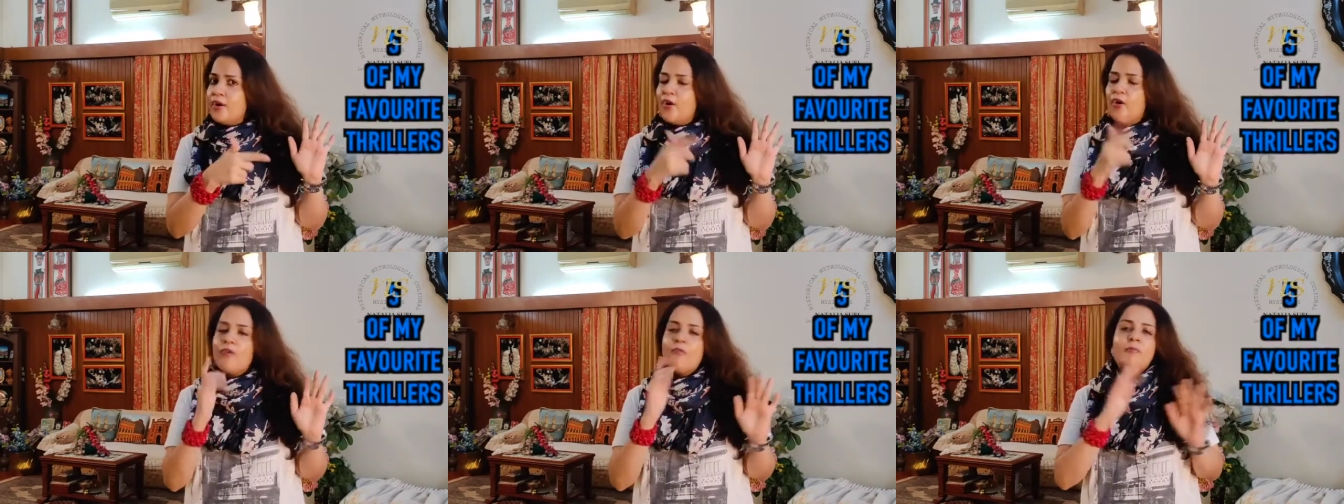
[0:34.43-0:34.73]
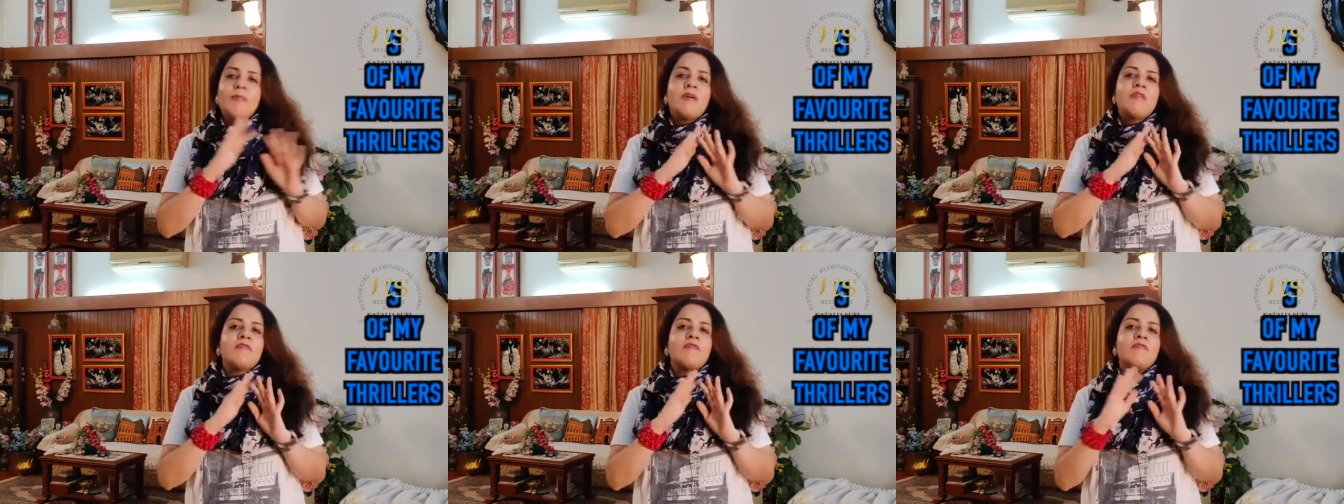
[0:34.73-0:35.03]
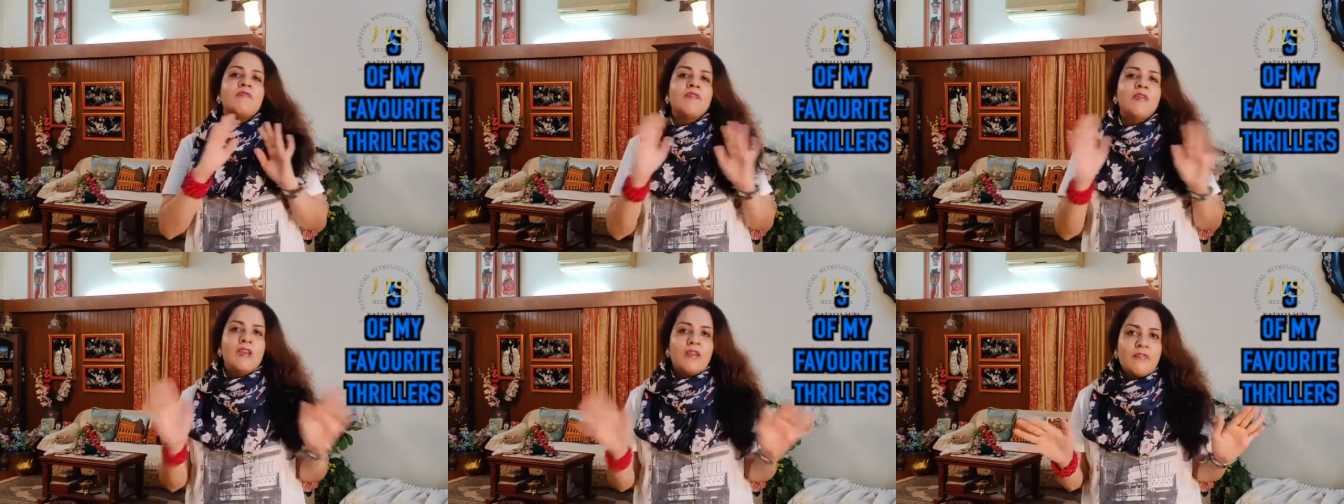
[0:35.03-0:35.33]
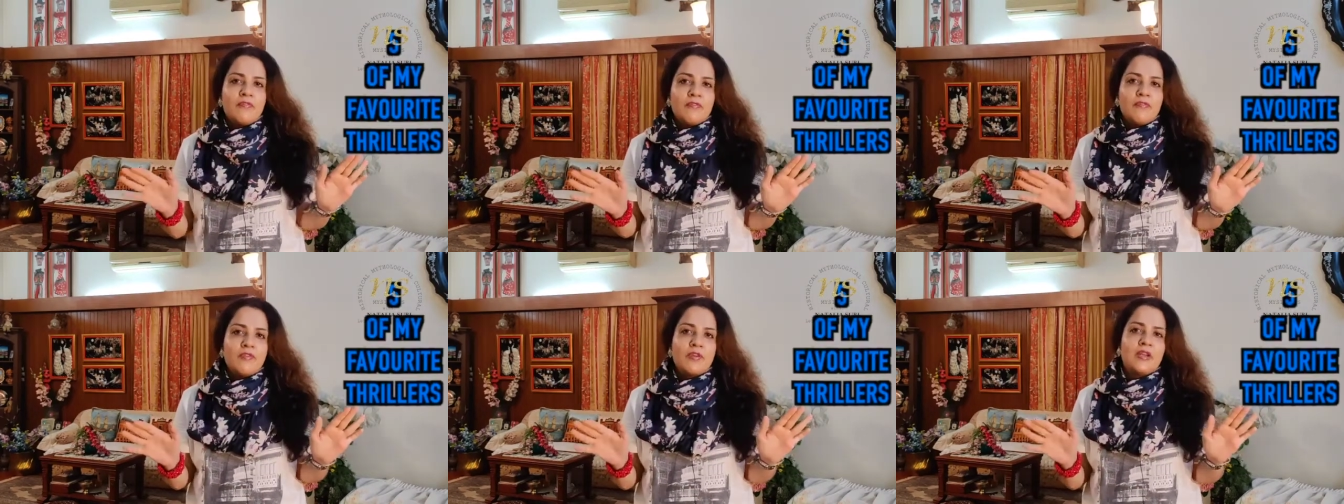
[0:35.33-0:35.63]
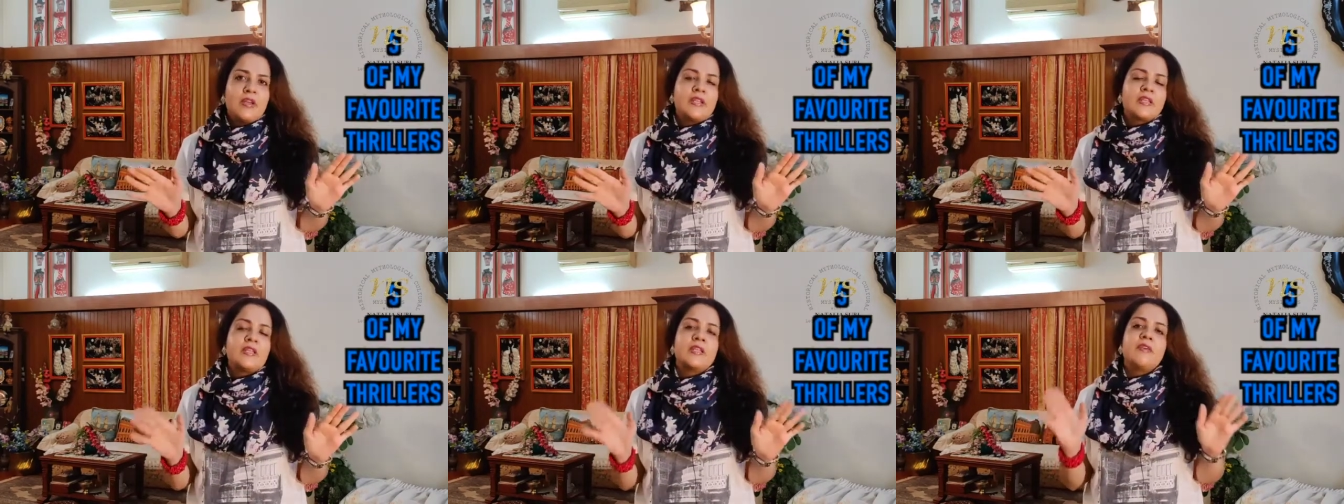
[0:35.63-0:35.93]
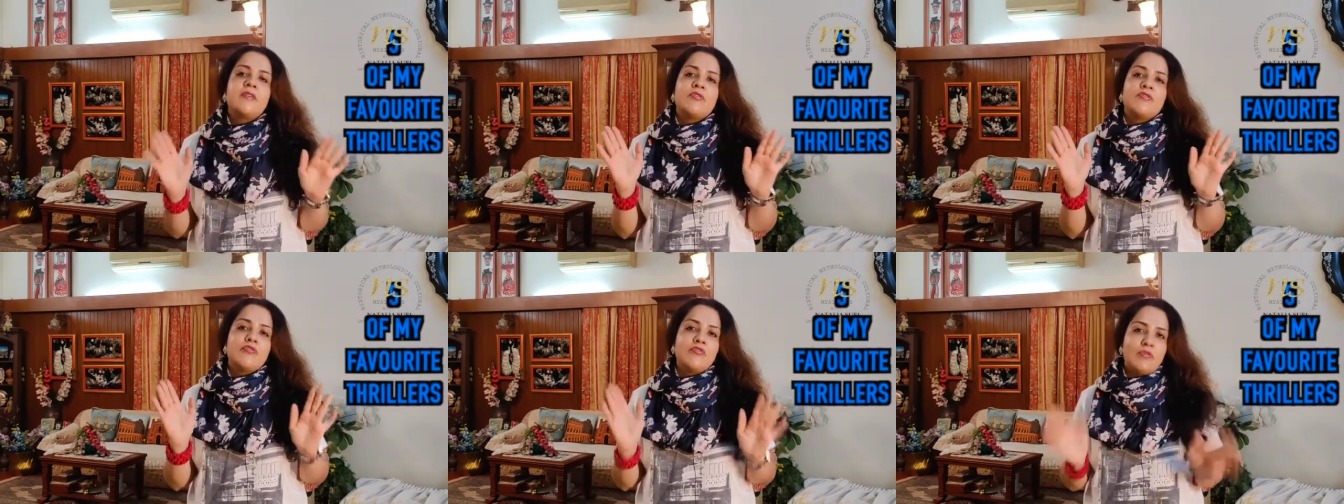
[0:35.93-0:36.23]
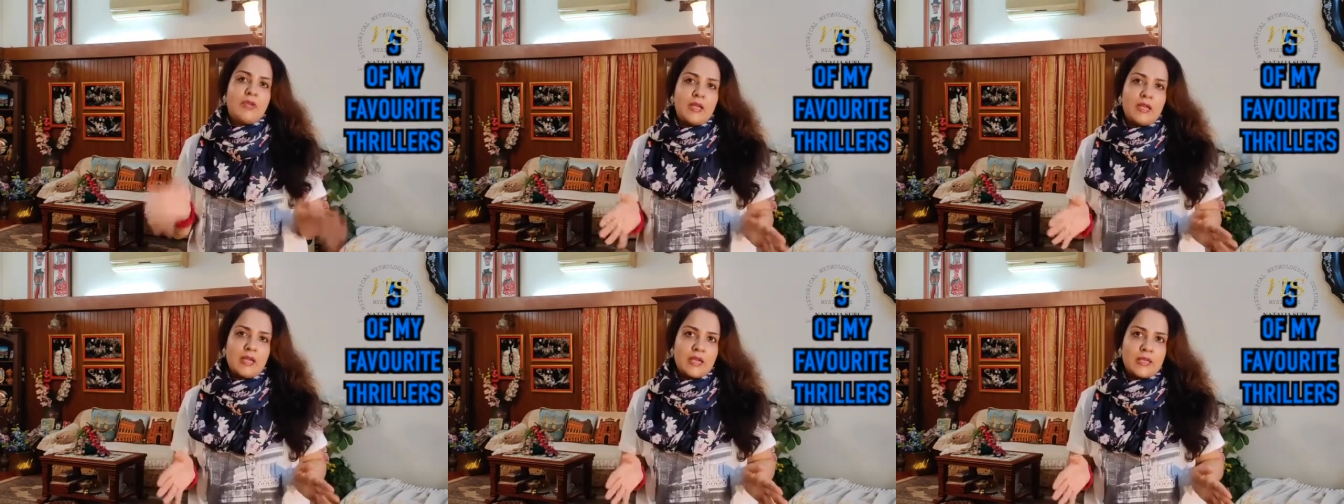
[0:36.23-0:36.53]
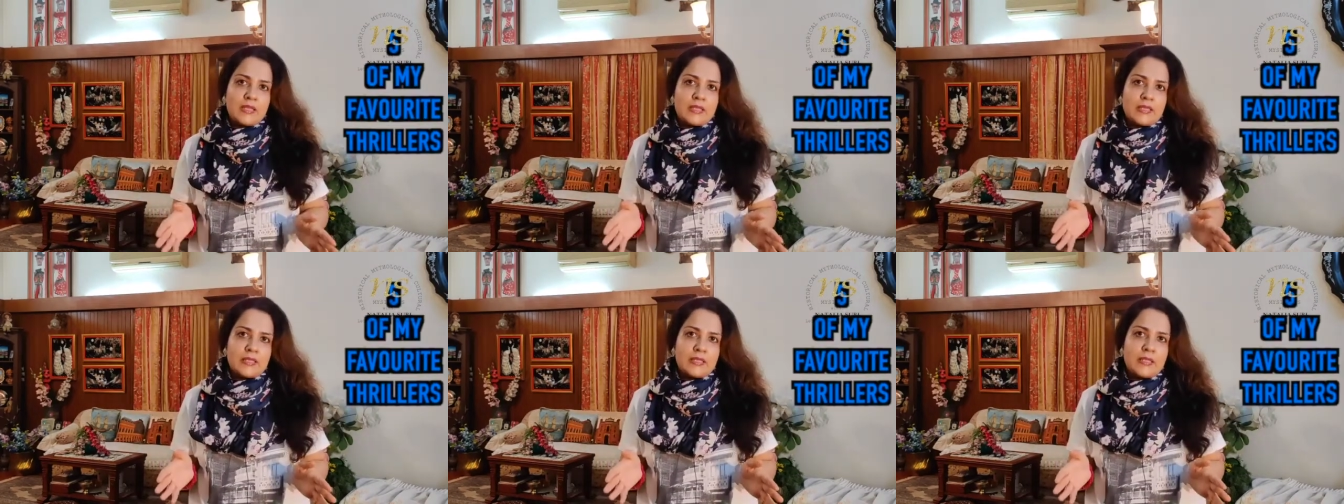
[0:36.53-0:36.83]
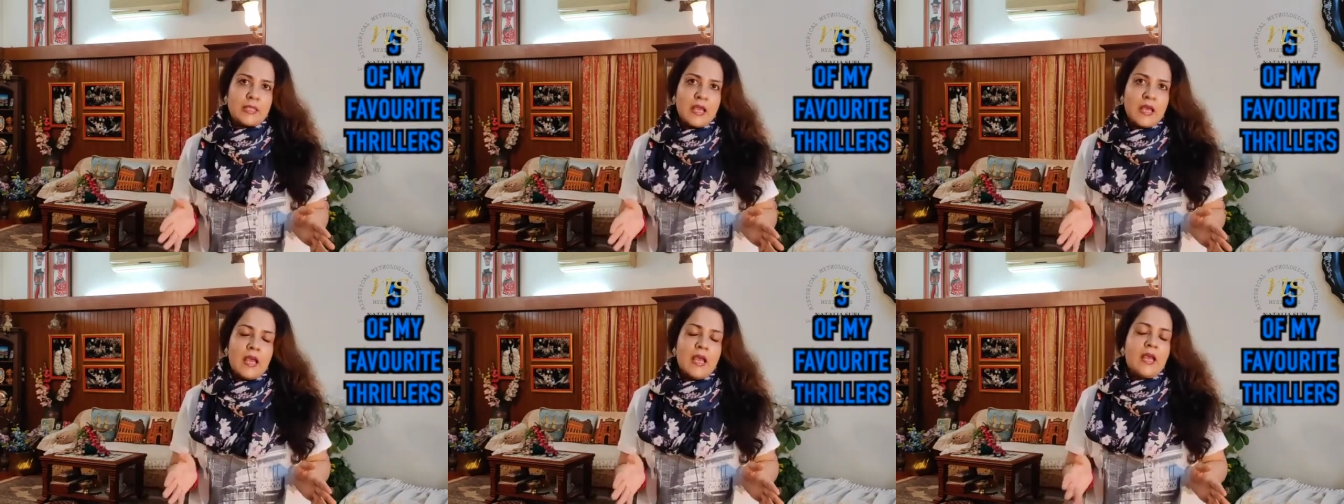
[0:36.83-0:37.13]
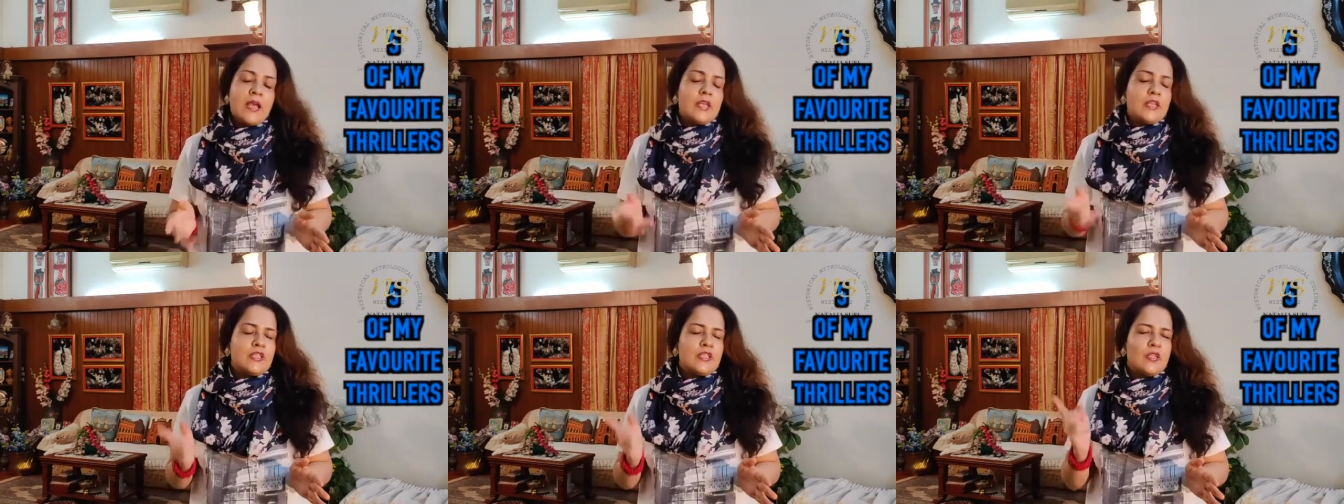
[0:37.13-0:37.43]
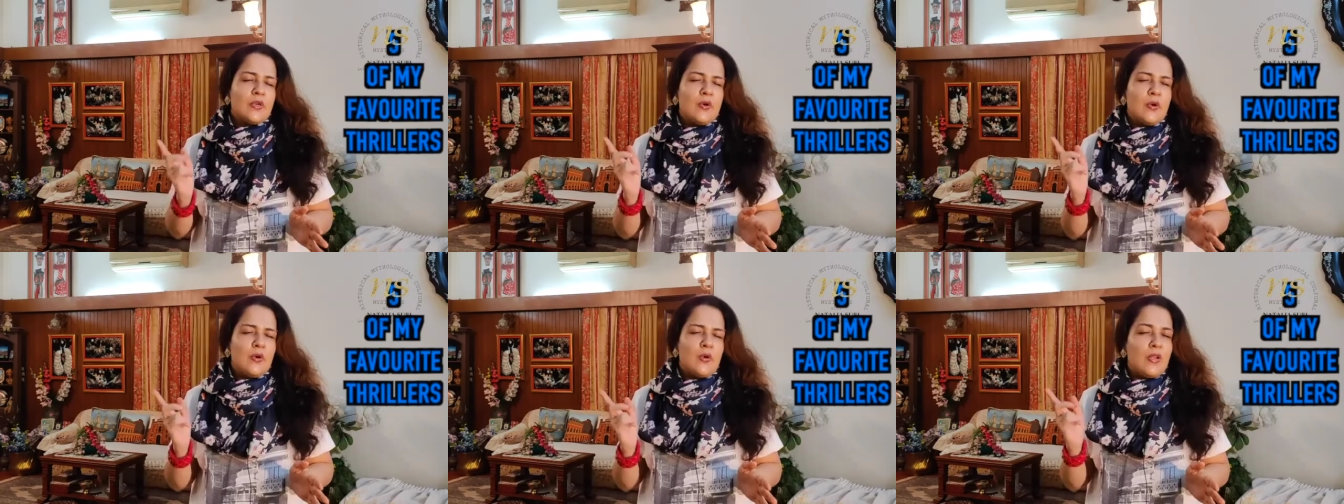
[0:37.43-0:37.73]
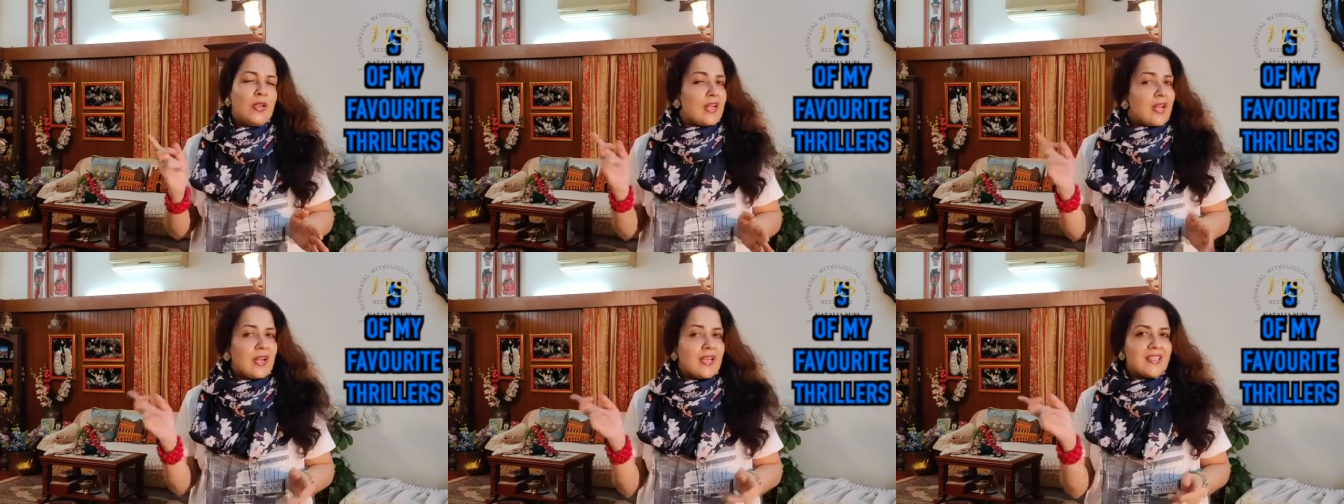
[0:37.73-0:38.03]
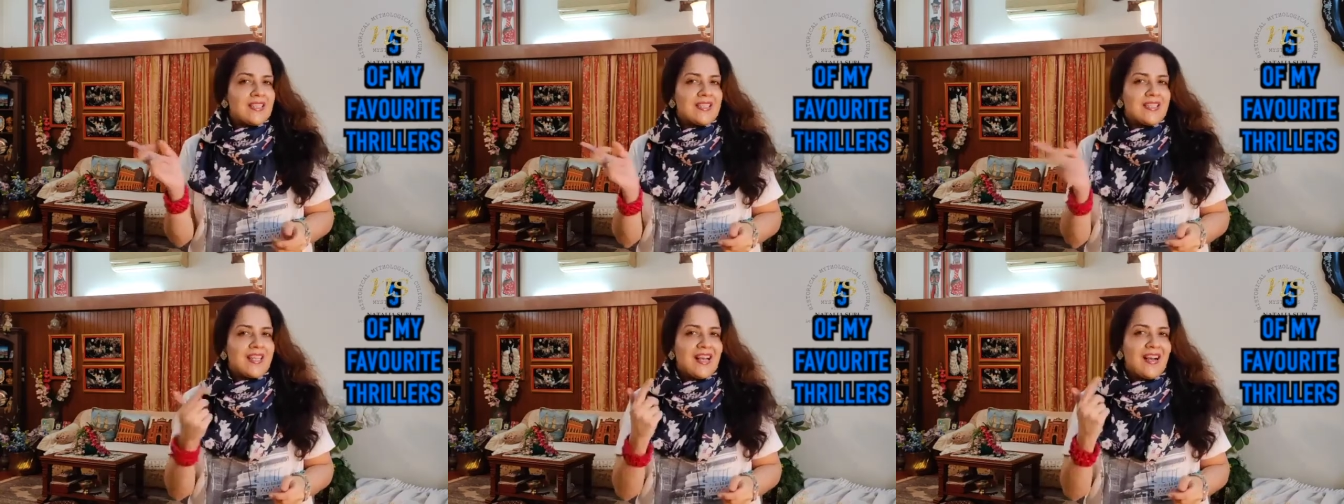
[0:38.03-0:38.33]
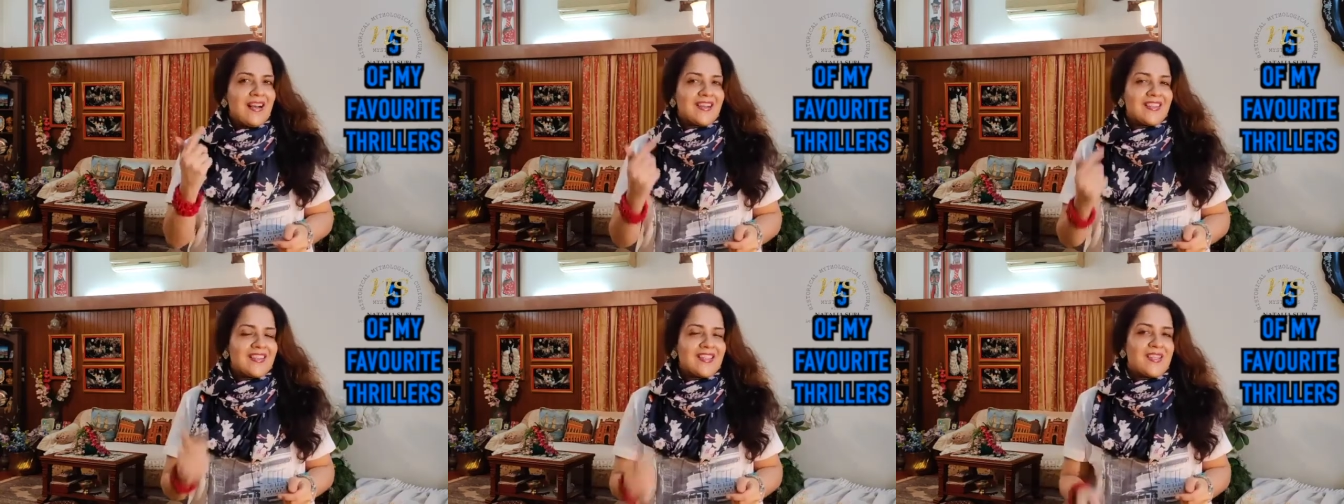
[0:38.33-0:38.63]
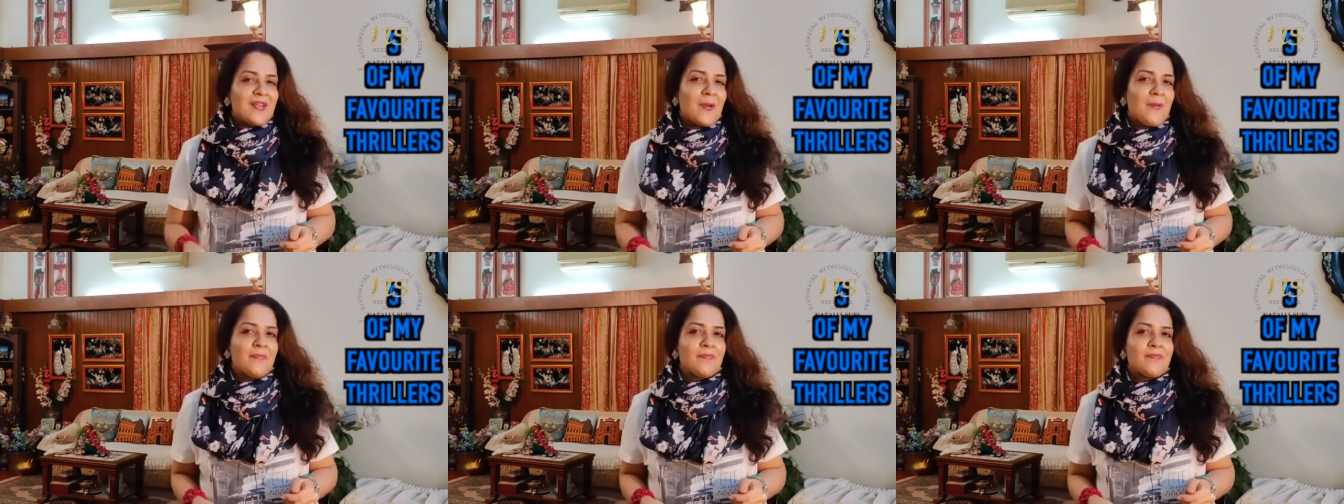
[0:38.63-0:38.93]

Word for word: of my favorite thrillers so let us start.